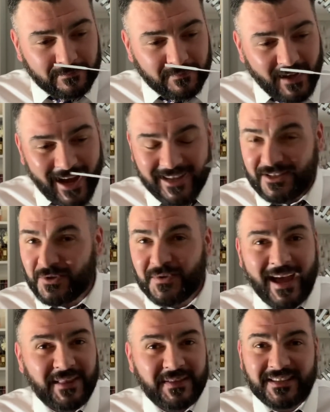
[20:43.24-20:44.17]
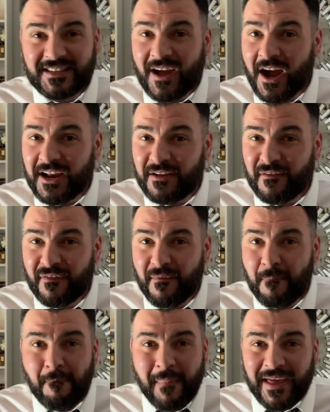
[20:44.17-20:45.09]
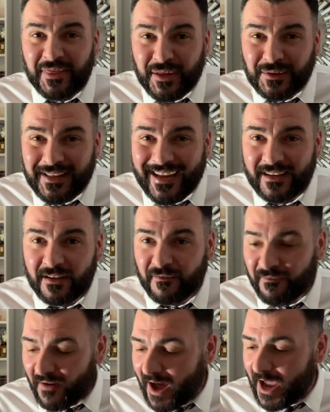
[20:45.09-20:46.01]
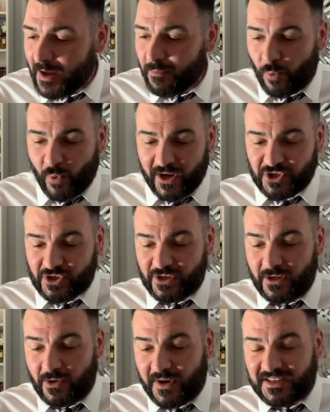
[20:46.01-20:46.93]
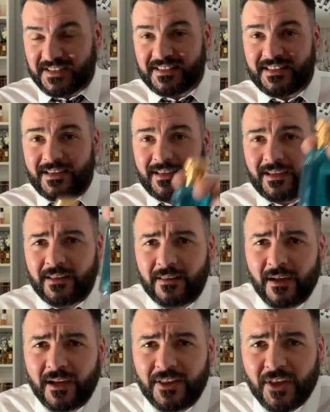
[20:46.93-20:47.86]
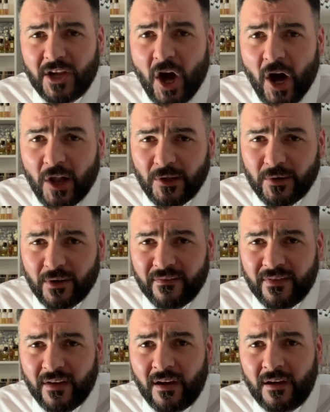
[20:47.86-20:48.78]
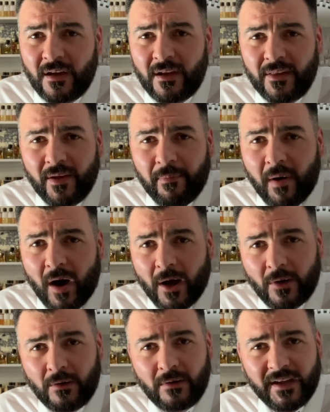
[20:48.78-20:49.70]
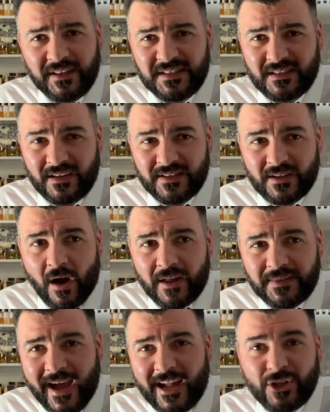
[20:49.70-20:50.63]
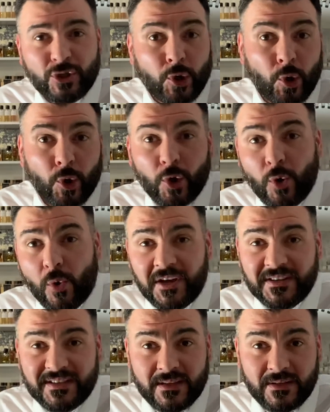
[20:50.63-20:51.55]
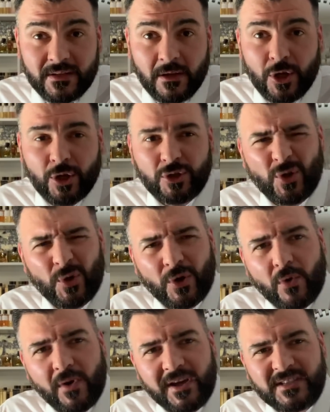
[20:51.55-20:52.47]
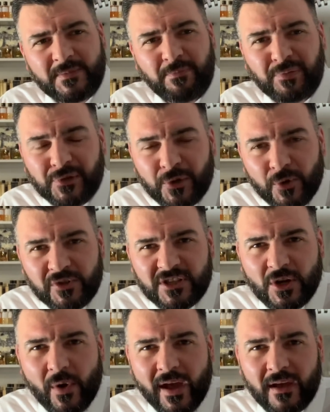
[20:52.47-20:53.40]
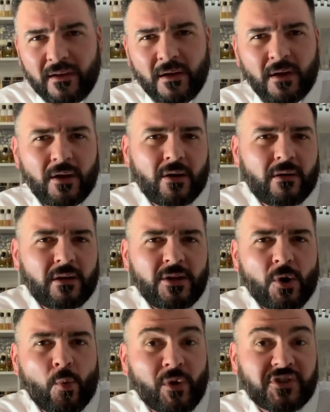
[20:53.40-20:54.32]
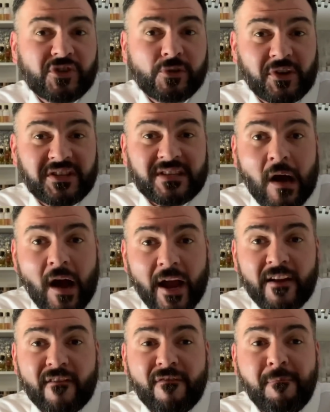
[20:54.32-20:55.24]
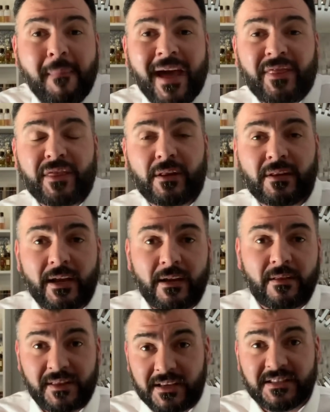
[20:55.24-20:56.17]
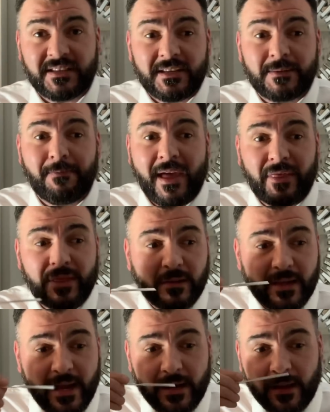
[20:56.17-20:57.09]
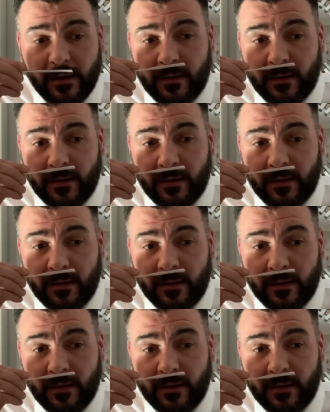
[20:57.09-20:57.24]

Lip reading: I do get this kind of mentholated vibe, which, you know, I see in the color of the bottle. It's got that turquoise blue to it, you know, which looks kind of mentholated. This is mentholated,